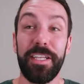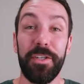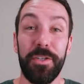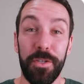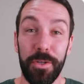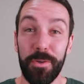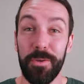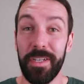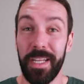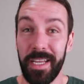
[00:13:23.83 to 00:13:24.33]

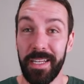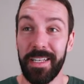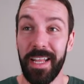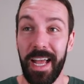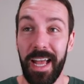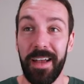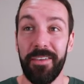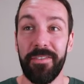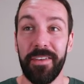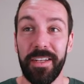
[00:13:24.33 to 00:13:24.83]
do need to
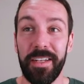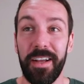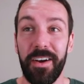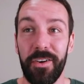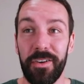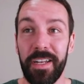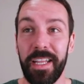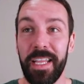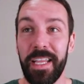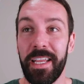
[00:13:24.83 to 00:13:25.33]
have it
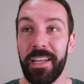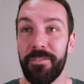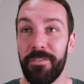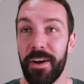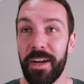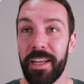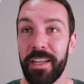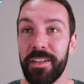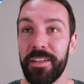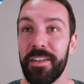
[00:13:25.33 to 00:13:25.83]
on here if
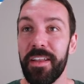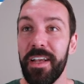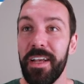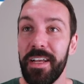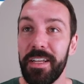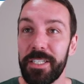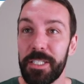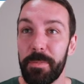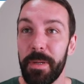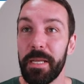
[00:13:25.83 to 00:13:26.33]
I can
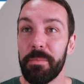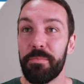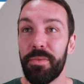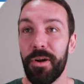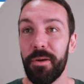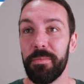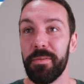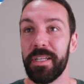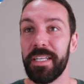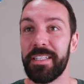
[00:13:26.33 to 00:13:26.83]
speak
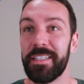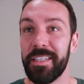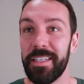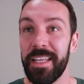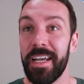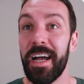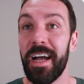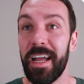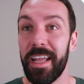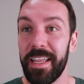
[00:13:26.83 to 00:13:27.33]
properly
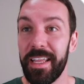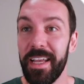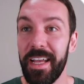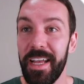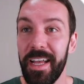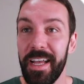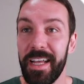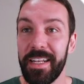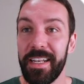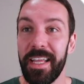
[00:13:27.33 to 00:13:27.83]
today.
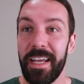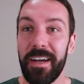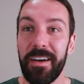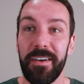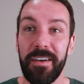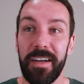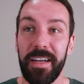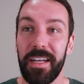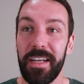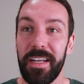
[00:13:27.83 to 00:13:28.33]

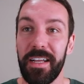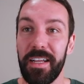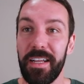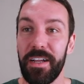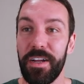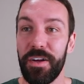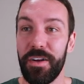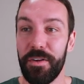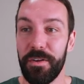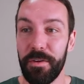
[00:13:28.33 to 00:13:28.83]
Now,
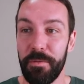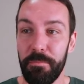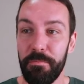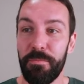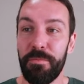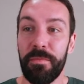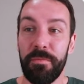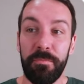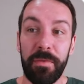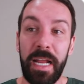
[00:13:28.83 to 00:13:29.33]

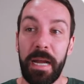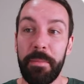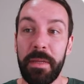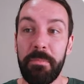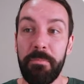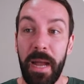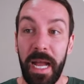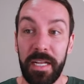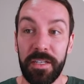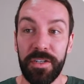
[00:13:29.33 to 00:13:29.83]

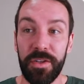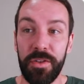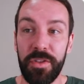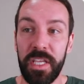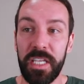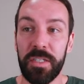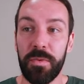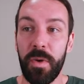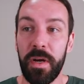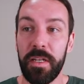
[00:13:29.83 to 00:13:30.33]
coming back to
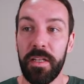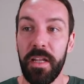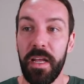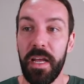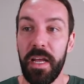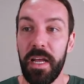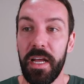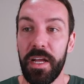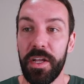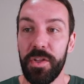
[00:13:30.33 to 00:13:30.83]
this one,
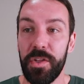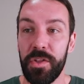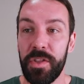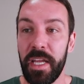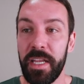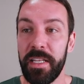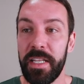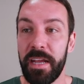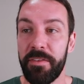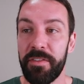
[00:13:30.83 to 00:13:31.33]

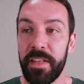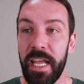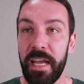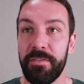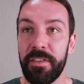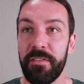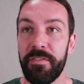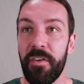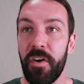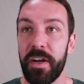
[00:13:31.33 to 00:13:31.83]
they definitely
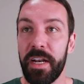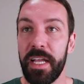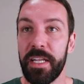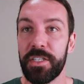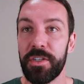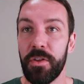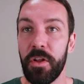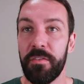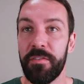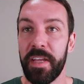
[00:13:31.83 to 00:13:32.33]
have the
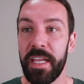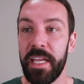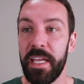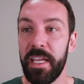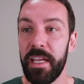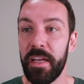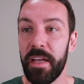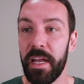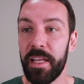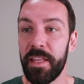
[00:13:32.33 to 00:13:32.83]
financial offer
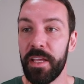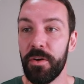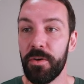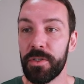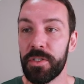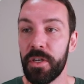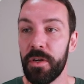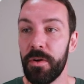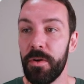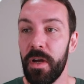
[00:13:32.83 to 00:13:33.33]
here, and they
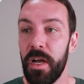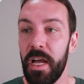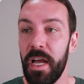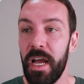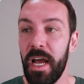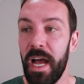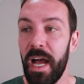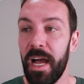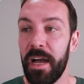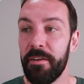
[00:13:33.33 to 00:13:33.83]
also
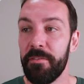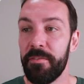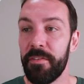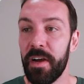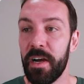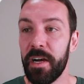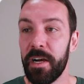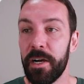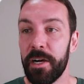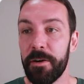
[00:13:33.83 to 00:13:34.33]
have
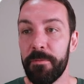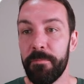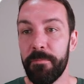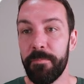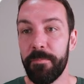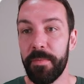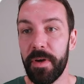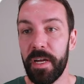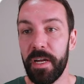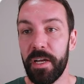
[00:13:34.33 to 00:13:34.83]

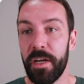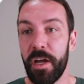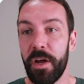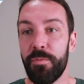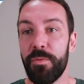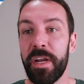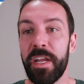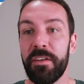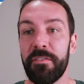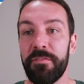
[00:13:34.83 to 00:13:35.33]

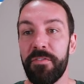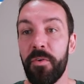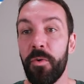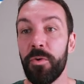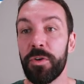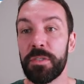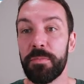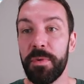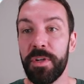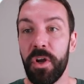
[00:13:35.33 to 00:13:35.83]
a
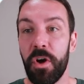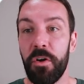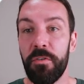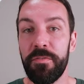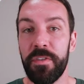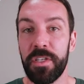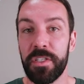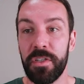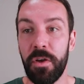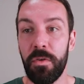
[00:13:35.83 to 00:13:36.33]
reinforcement
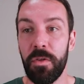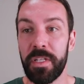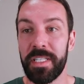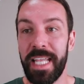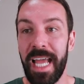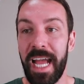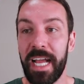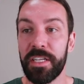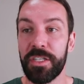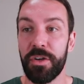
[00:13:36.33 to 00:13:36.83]
of the solar
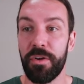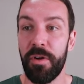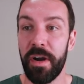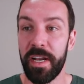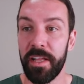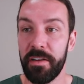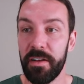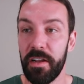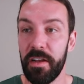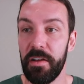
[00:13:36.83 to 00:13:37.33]
tax
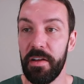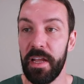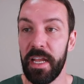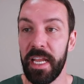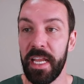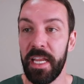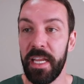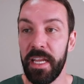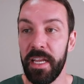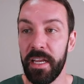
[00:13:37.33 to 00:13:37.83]
credit
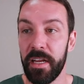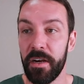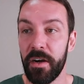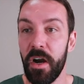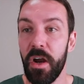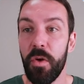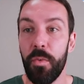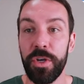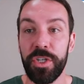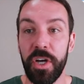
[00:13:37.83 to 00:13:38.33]

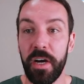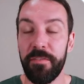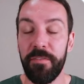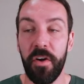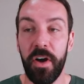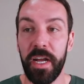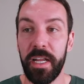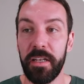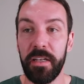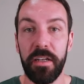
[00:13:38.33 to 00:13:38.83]
here, which I
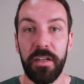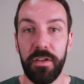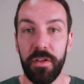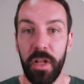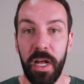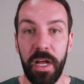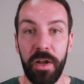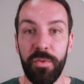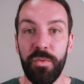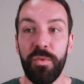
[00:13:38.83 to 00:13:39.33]
find
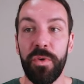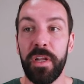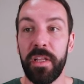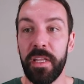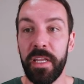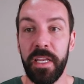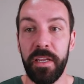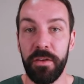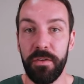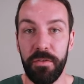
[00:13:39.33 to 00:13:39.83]
like
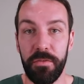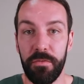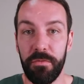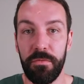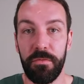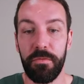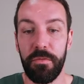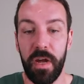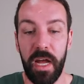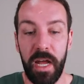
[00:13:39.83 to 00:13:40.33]
really
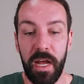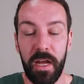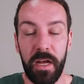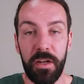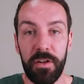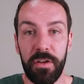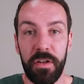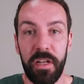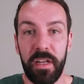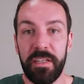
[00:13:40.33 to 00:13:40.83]

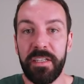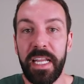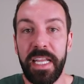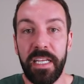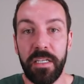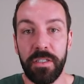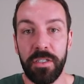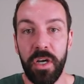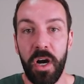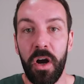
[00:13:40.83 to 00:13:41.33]

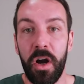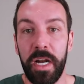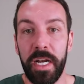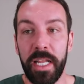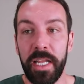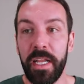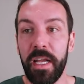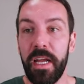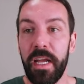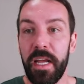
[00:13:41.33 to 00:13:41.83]
neat and
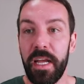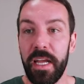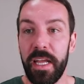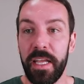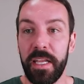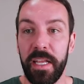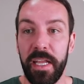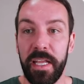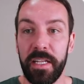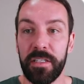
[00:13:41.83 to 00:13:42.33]
tidy.
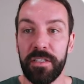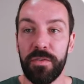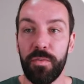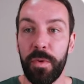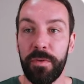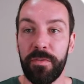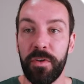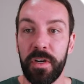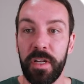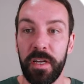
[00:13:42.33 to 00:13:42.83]

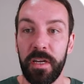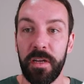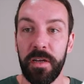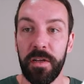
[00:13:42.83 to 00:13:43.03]
We've got